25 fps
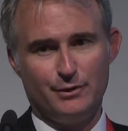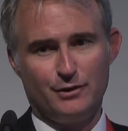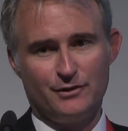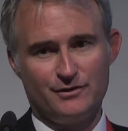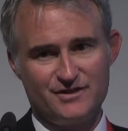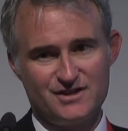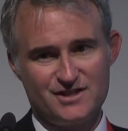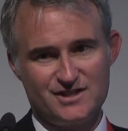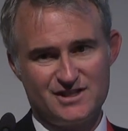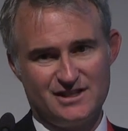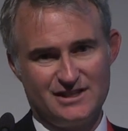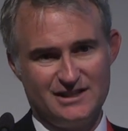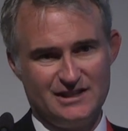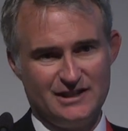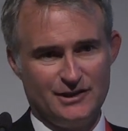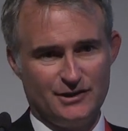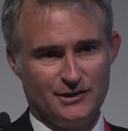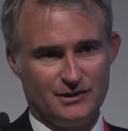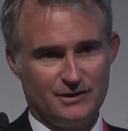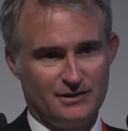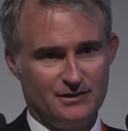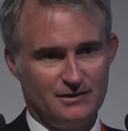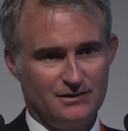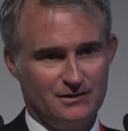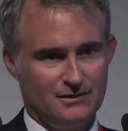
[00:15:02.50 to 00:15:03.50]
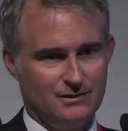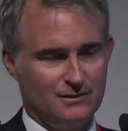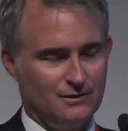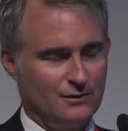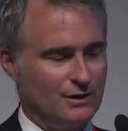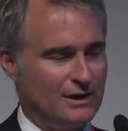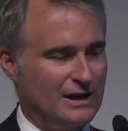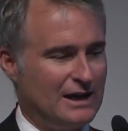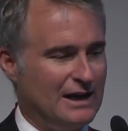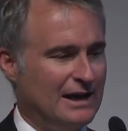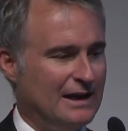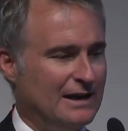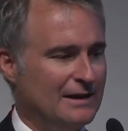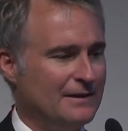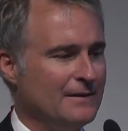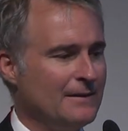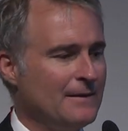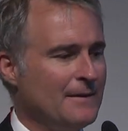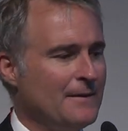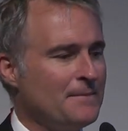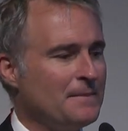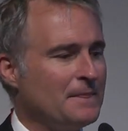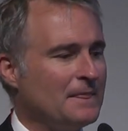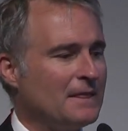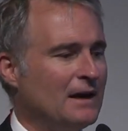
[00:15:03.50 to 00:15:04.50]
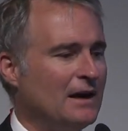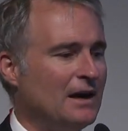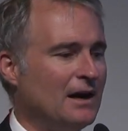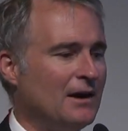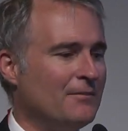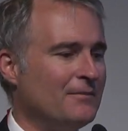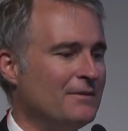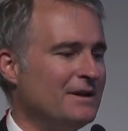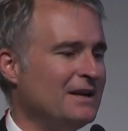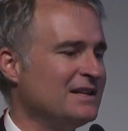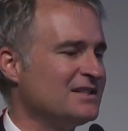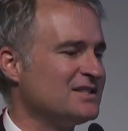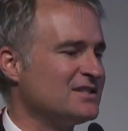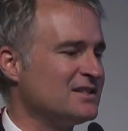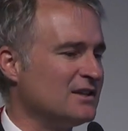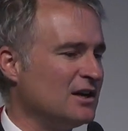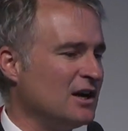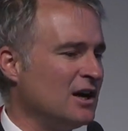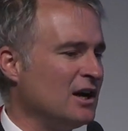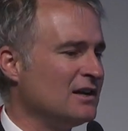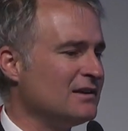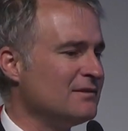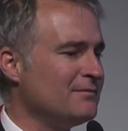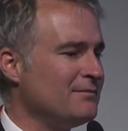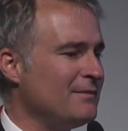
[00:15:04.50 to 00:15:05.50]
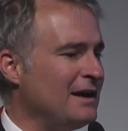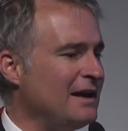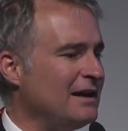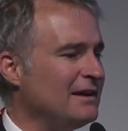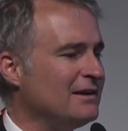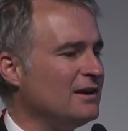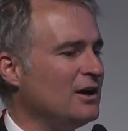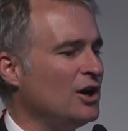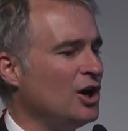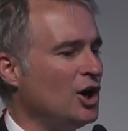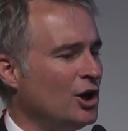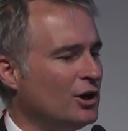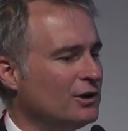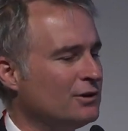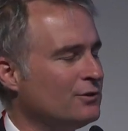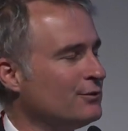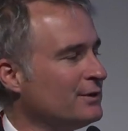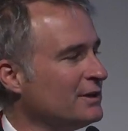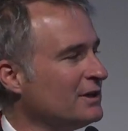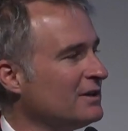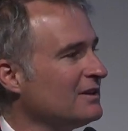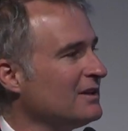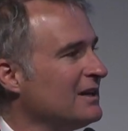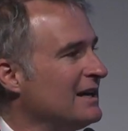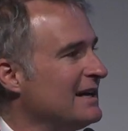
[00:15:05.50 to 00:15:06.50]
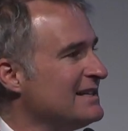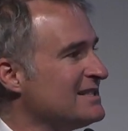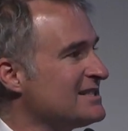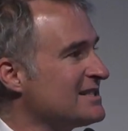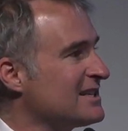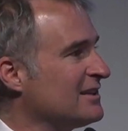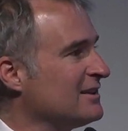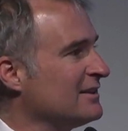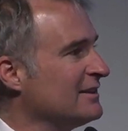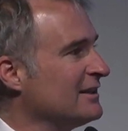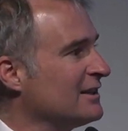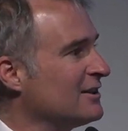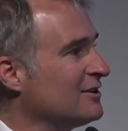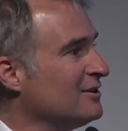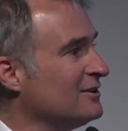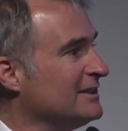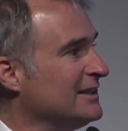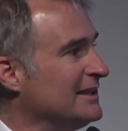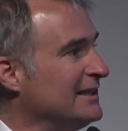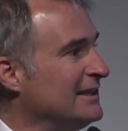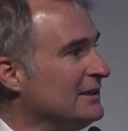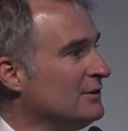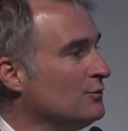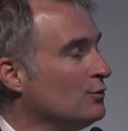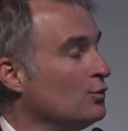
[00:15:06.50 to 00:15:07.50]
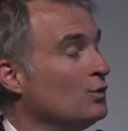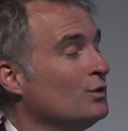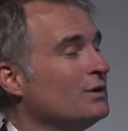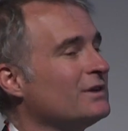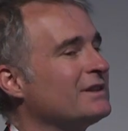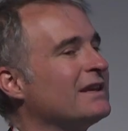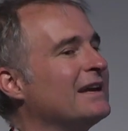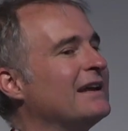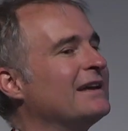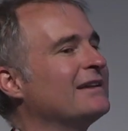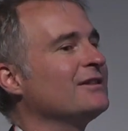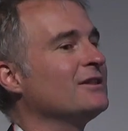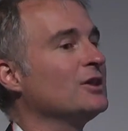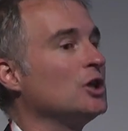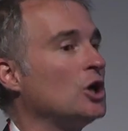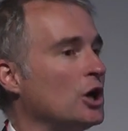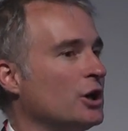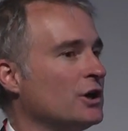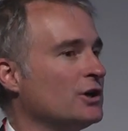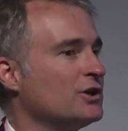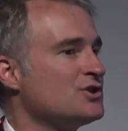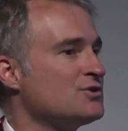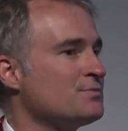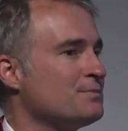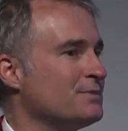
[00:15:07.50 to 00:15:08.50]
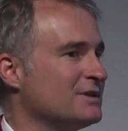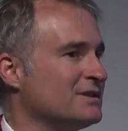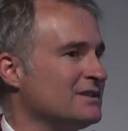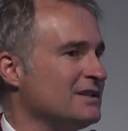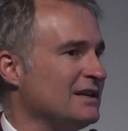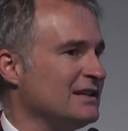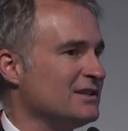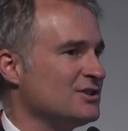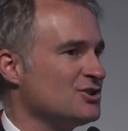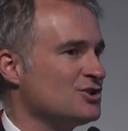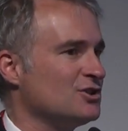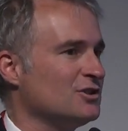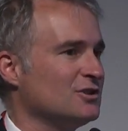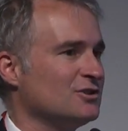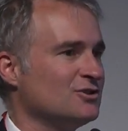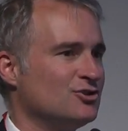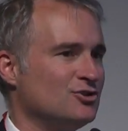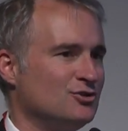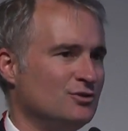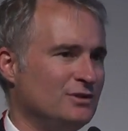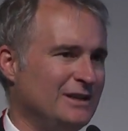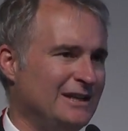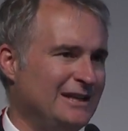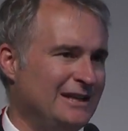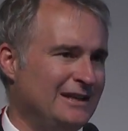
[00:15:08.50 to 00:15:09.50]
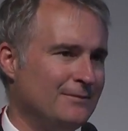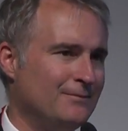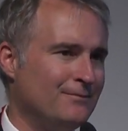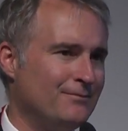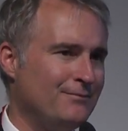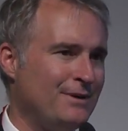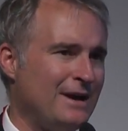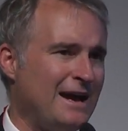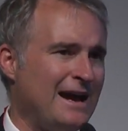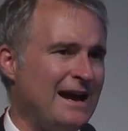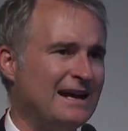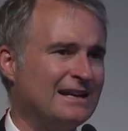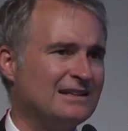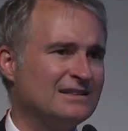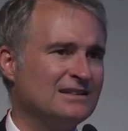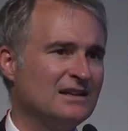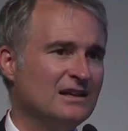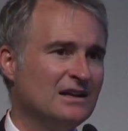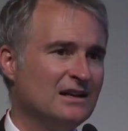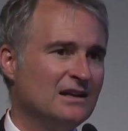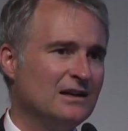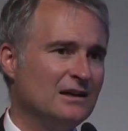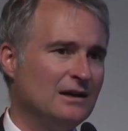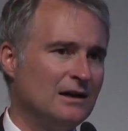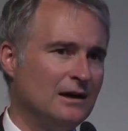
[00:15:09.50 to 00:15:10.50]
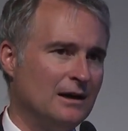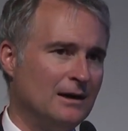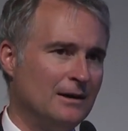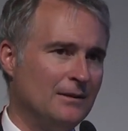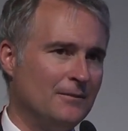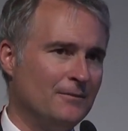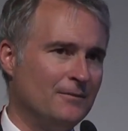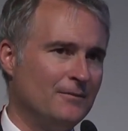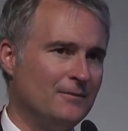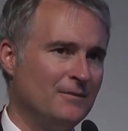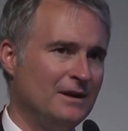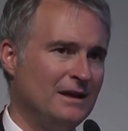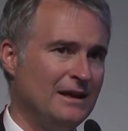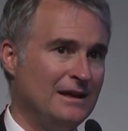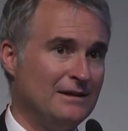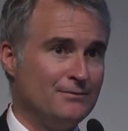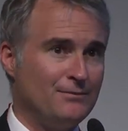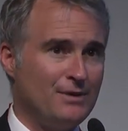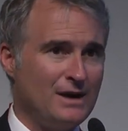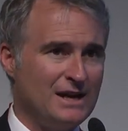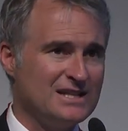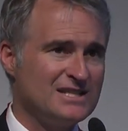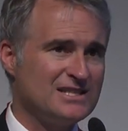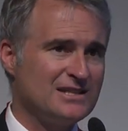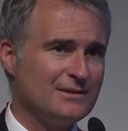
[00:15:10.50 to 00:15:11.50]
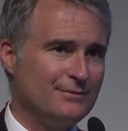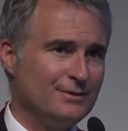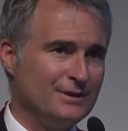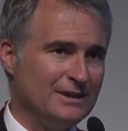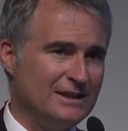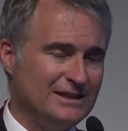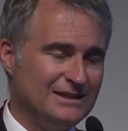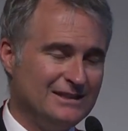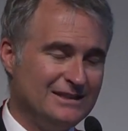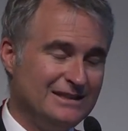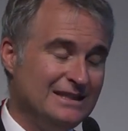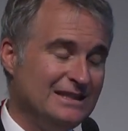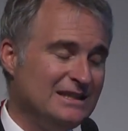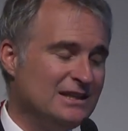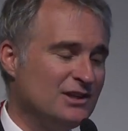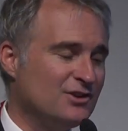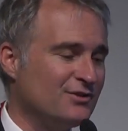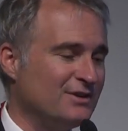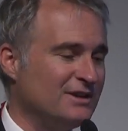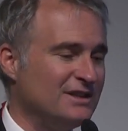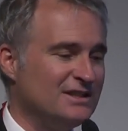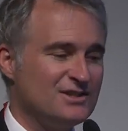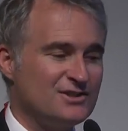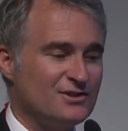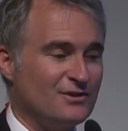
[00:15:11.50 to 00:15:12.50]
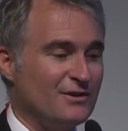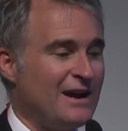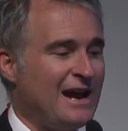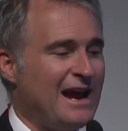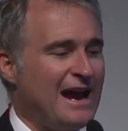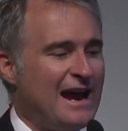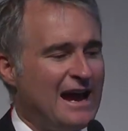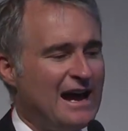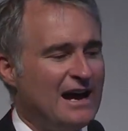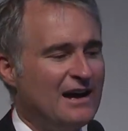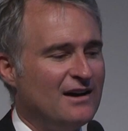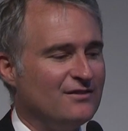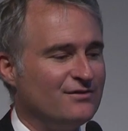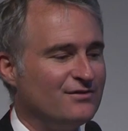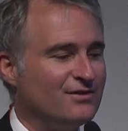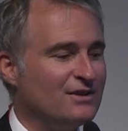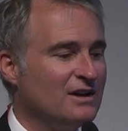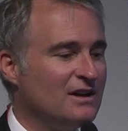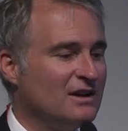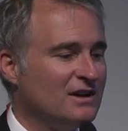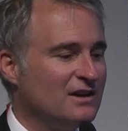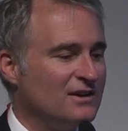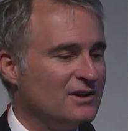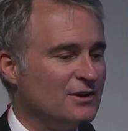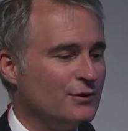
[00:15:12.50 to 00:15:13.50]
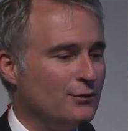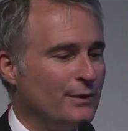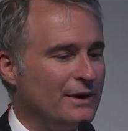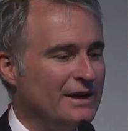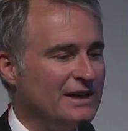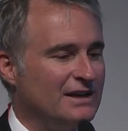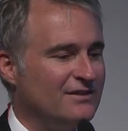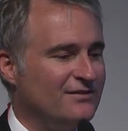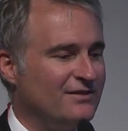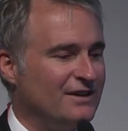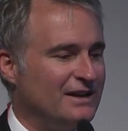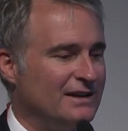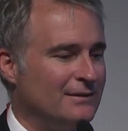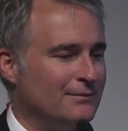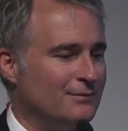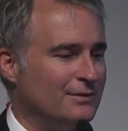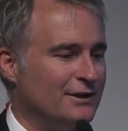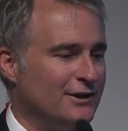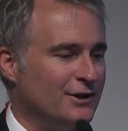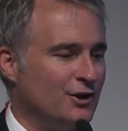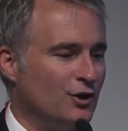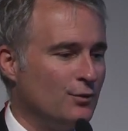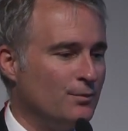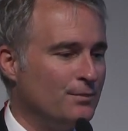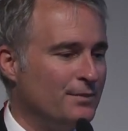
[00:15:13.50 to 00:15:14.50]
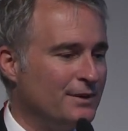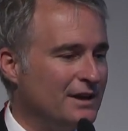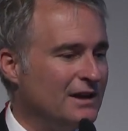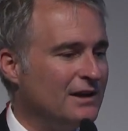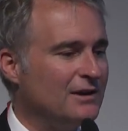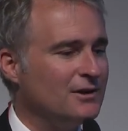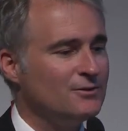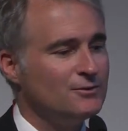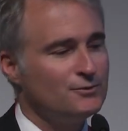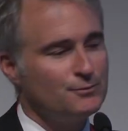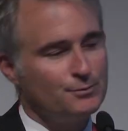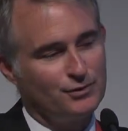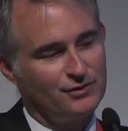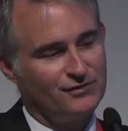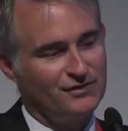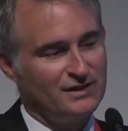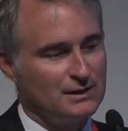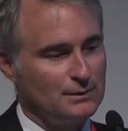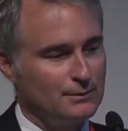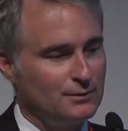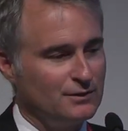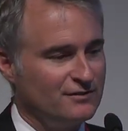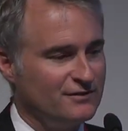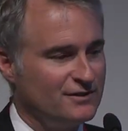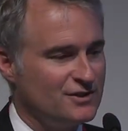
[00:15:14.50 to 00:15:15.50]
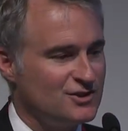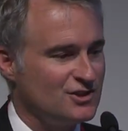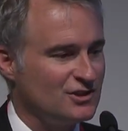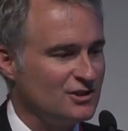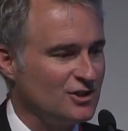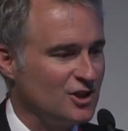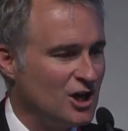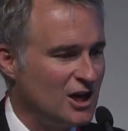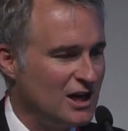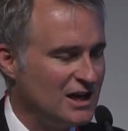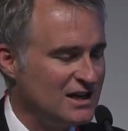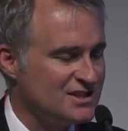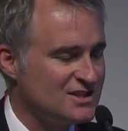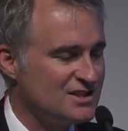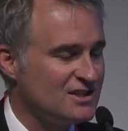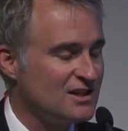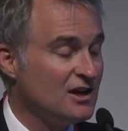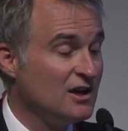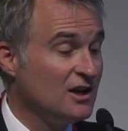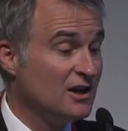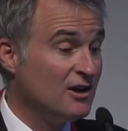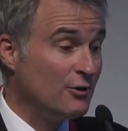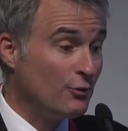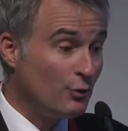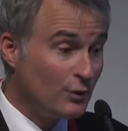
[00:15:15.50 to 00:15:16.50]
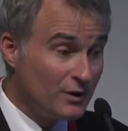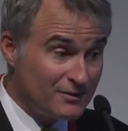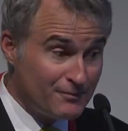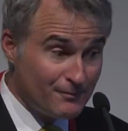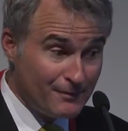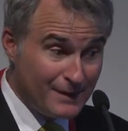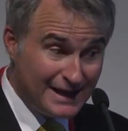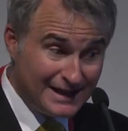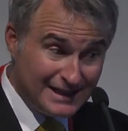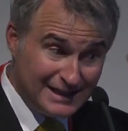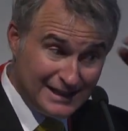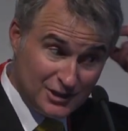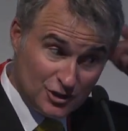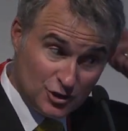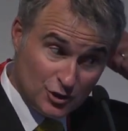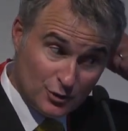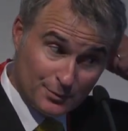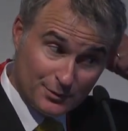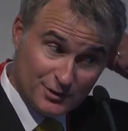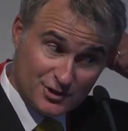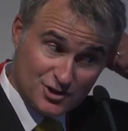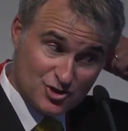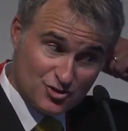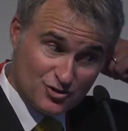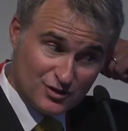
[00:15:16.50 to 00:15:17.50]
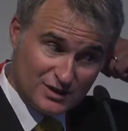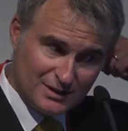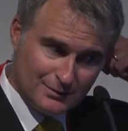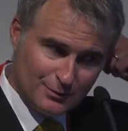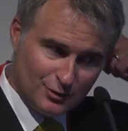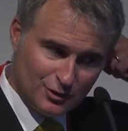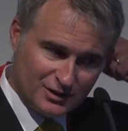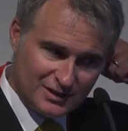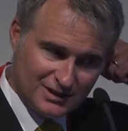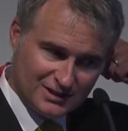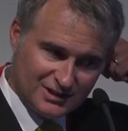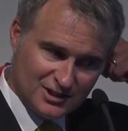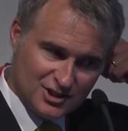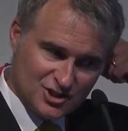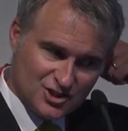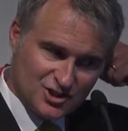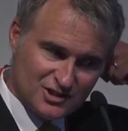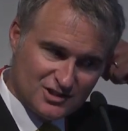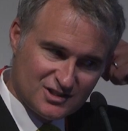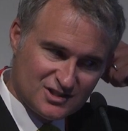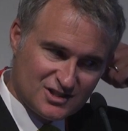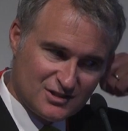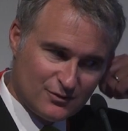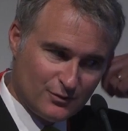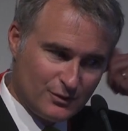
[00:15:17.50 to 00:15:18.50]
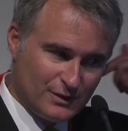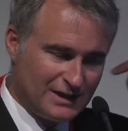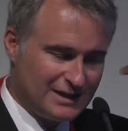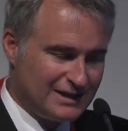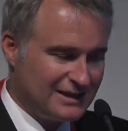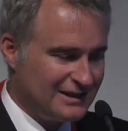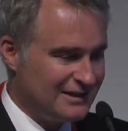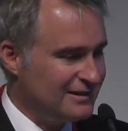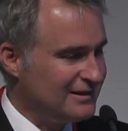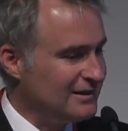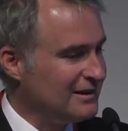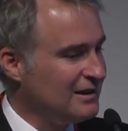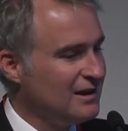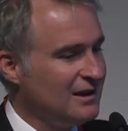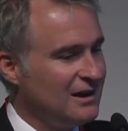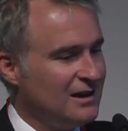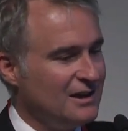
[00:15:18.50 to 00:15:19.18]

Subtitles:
births a year, okay? It's an unmet, unrealized clinical need with a large potential to impact and possibly decrease or halve the rate of amblyopia, preventable vision loss, with many numerous treatable conditions, and we can,